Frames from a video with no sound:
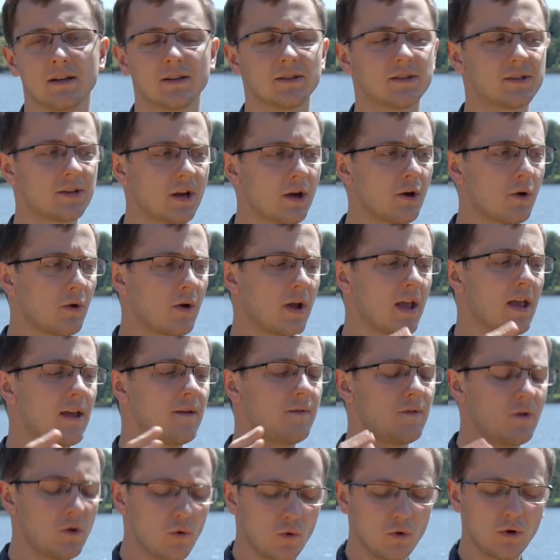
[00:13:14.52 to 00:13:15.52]
So
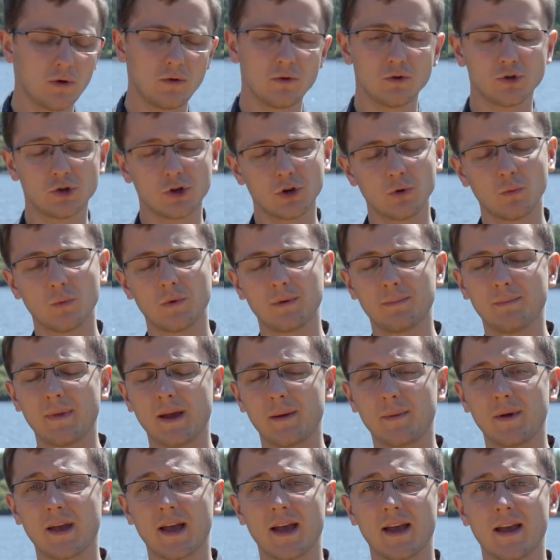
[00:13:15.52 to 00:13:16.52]
if you shoot with
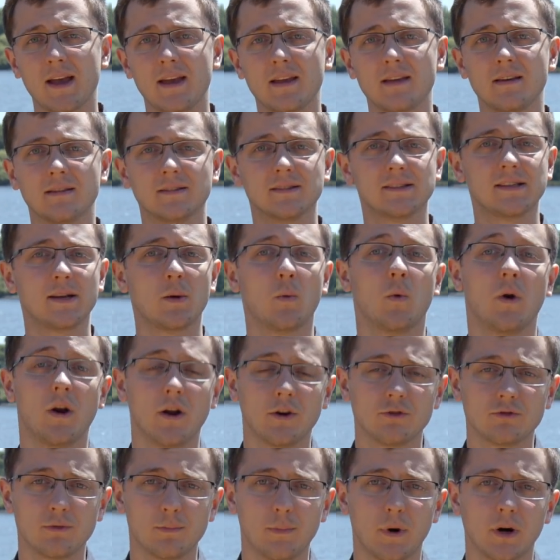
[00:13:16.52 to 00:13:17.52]
maybe a
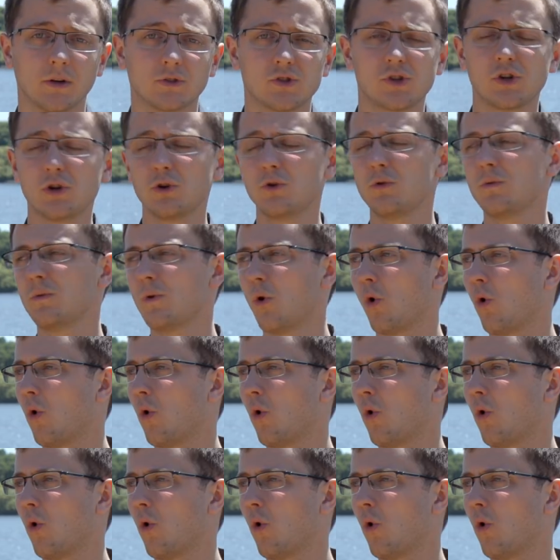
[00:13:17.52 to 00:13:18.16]
C100 Mark II